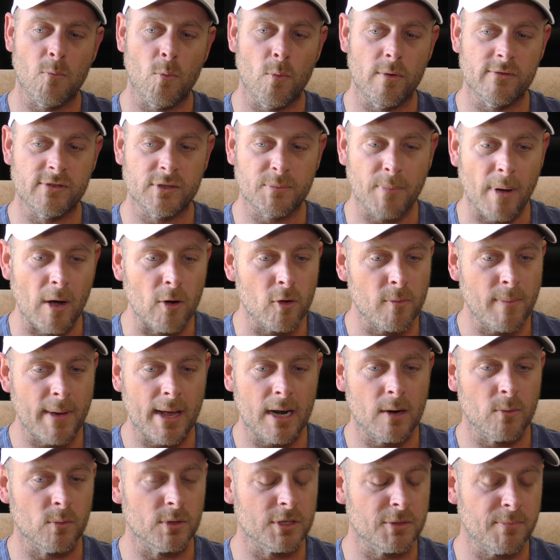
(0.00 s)
We've spoke
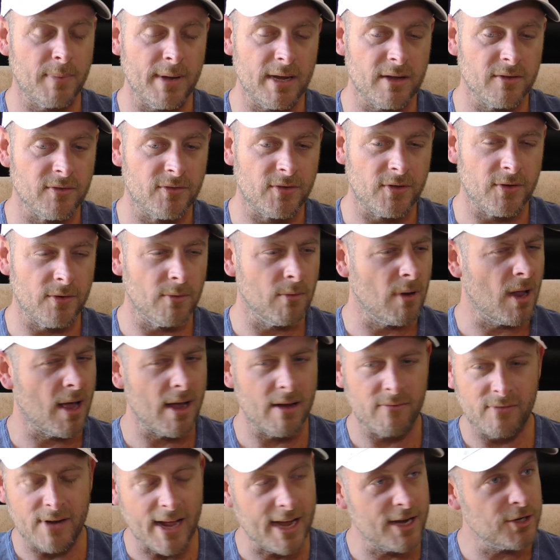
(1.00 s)
about it. We're speaking to
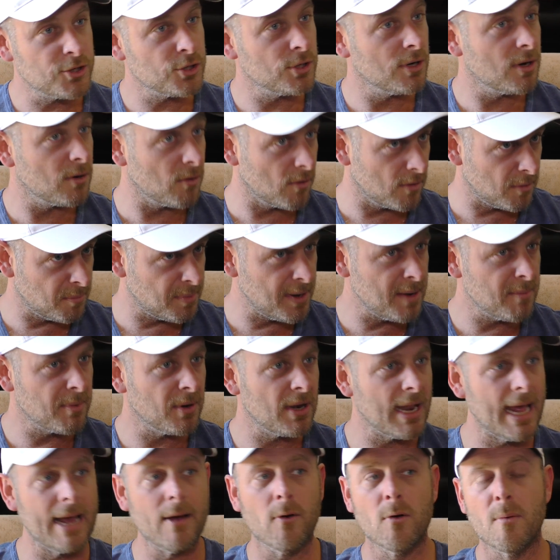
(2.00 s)
Live Nation and other
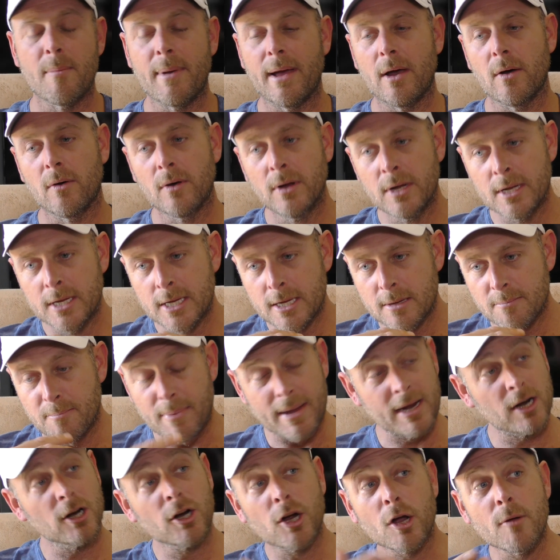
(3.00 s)
people now about
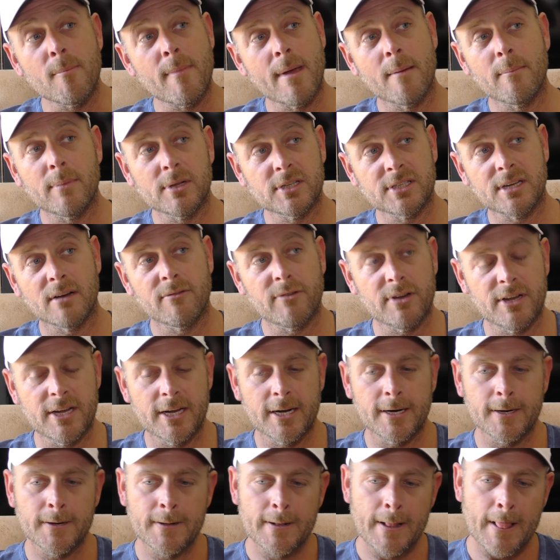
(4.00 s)
bigger commitments every
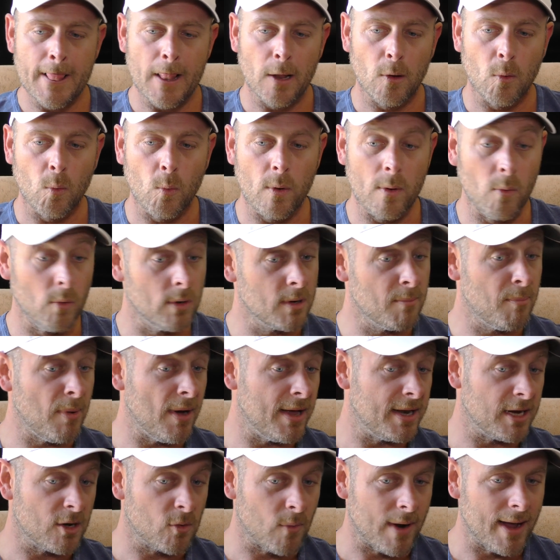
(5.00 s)
year. We want to
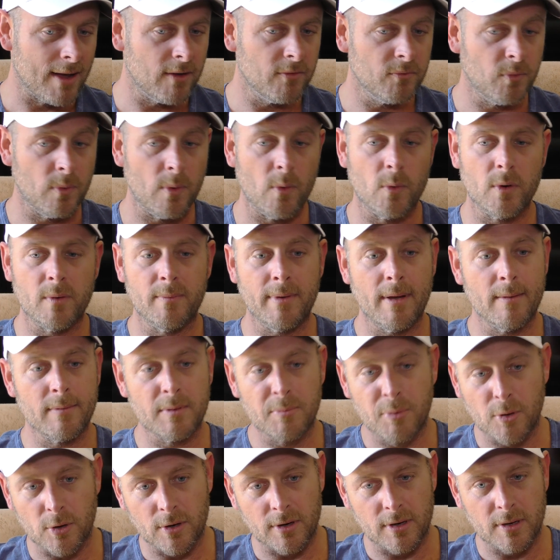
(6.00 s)
buy the ground. We want to be able
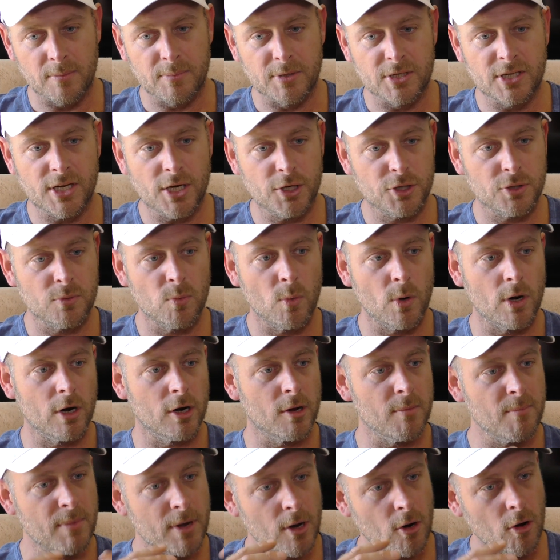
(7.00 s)
to put it in a position where it
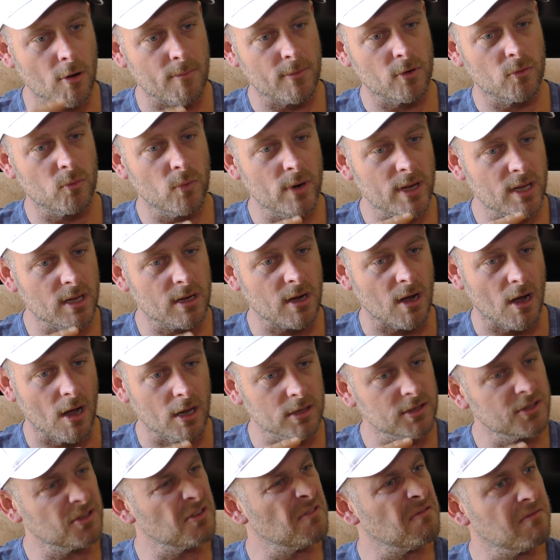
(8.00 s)
can become a real
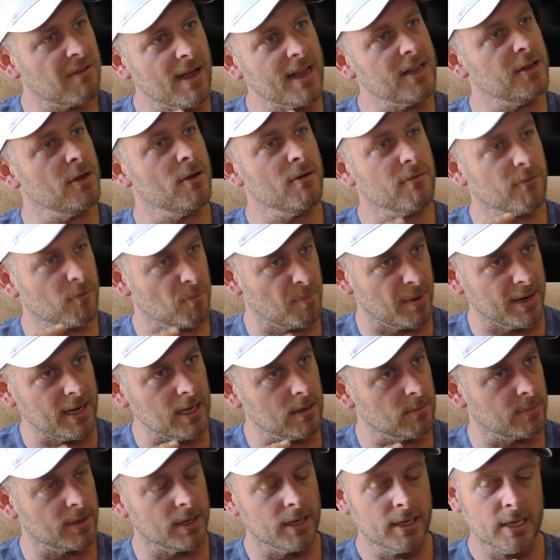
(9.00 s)
concert venue for
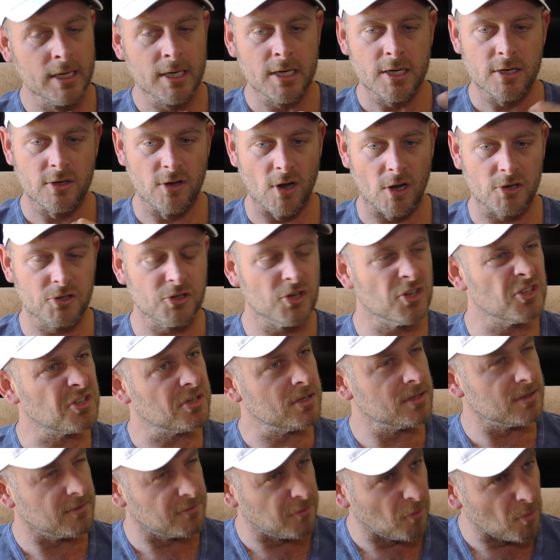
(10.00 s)
Peterborough, not
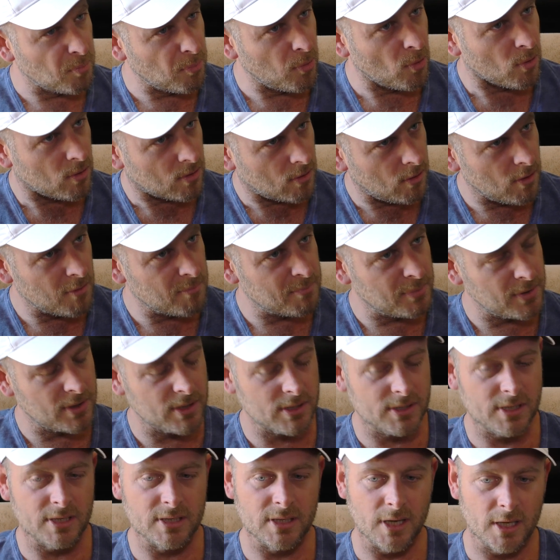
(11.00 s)
just as a football club,
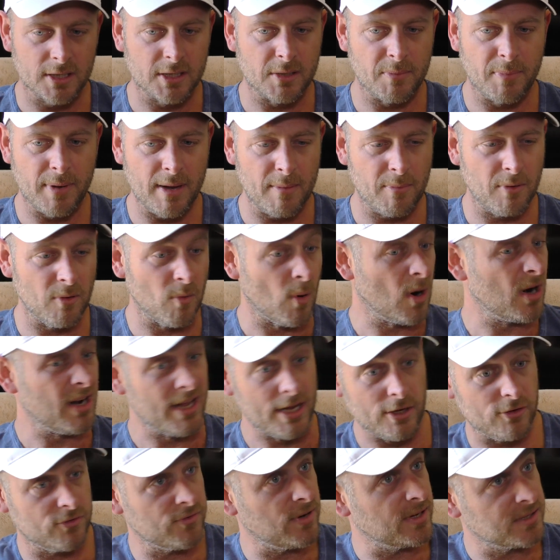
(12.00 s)
because there's lots of people who
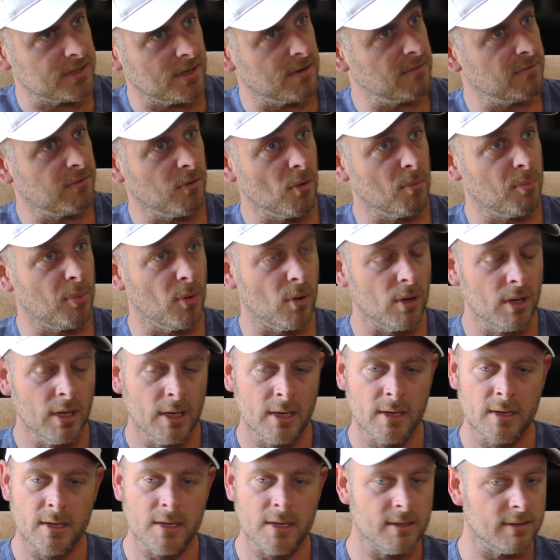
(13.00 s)
aren't interested in football.
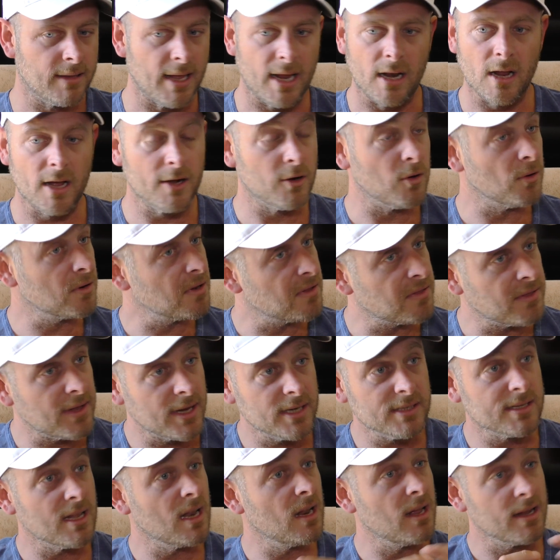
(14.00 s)
They like other
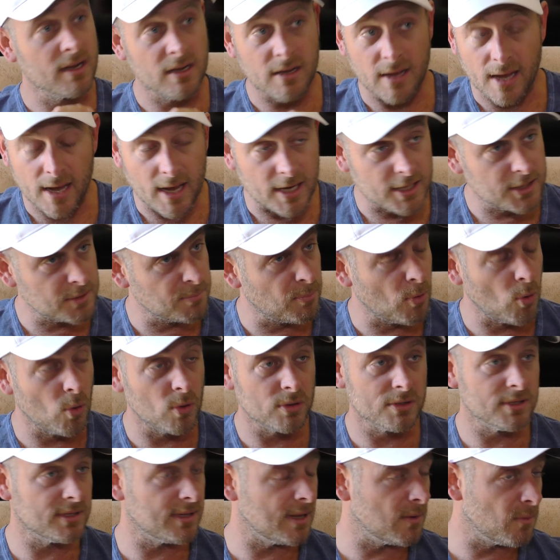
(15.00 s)
things. They like
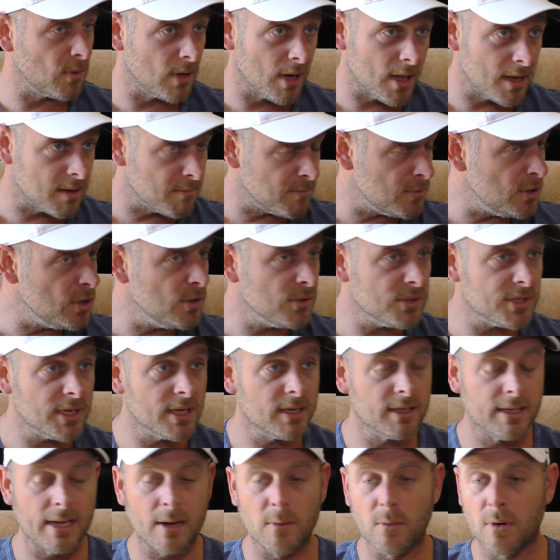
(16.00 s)
sports. They will like
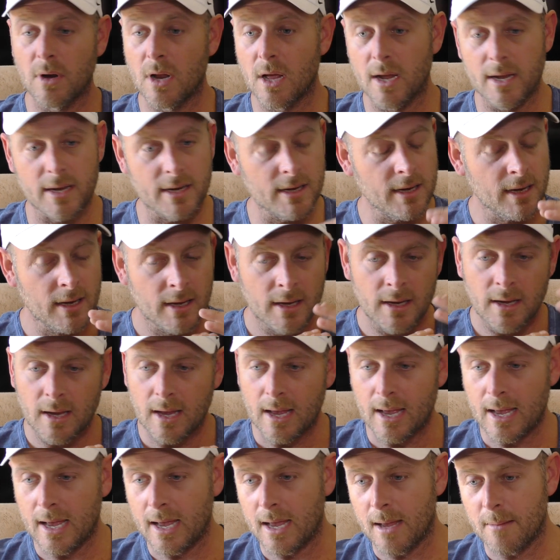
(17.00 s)
music. They will like
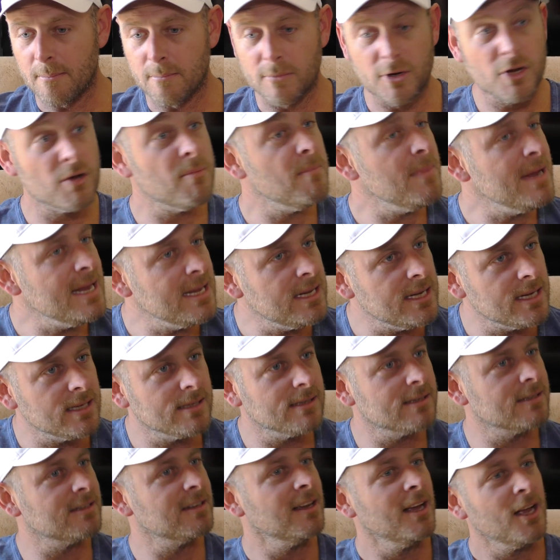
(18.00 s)

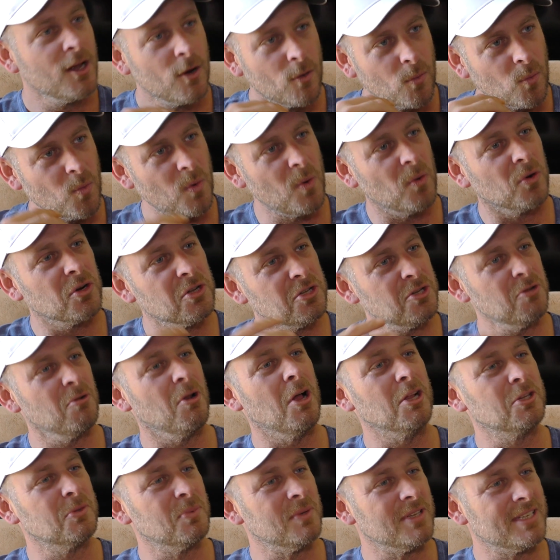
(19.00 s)
comedians. We want to do
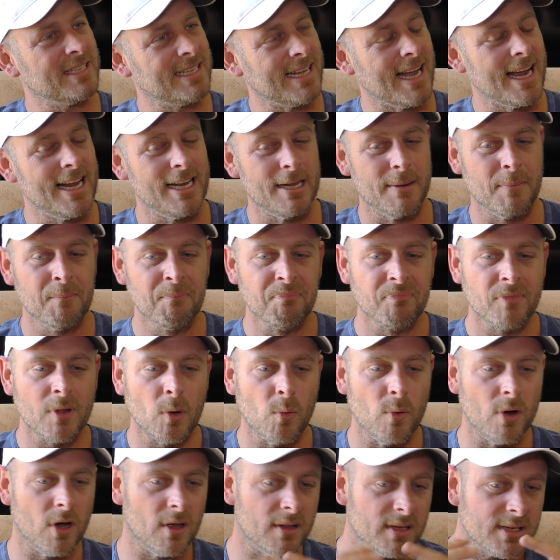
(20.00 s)
lots with the stadium.
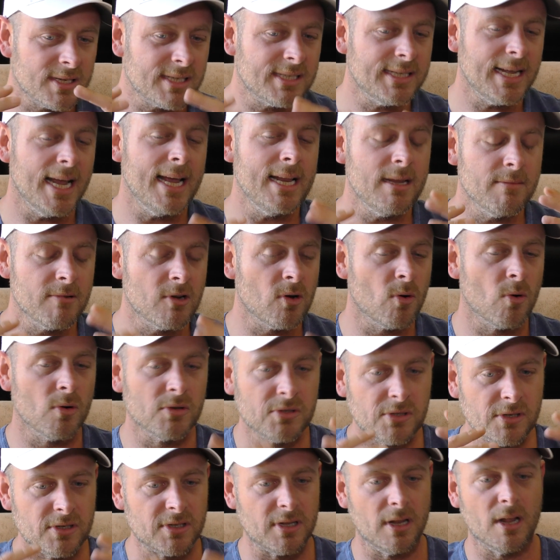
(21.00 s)
We've got this stadium
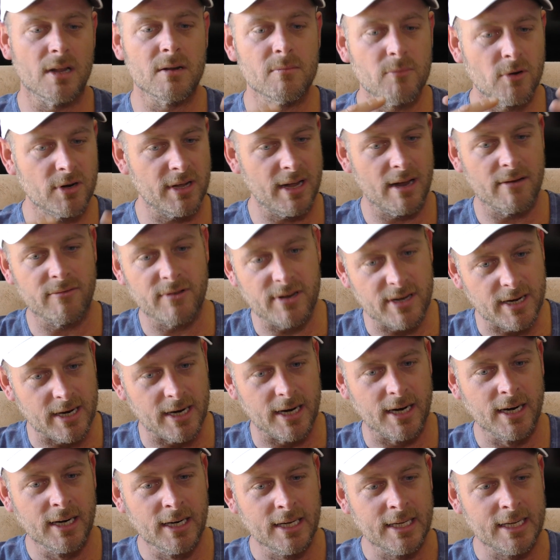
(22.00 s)
costing us a lot of money every
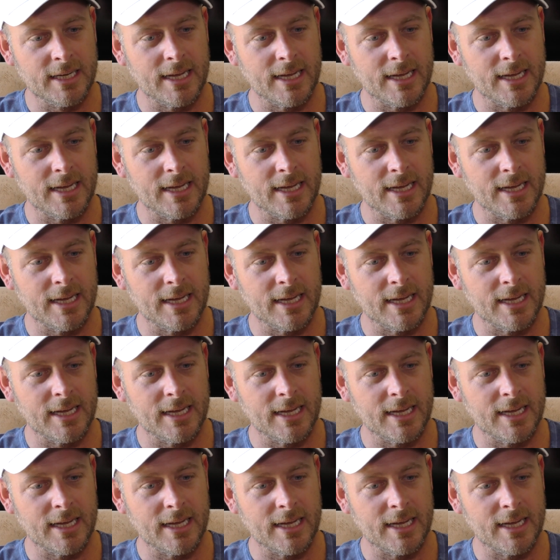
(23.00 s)
year.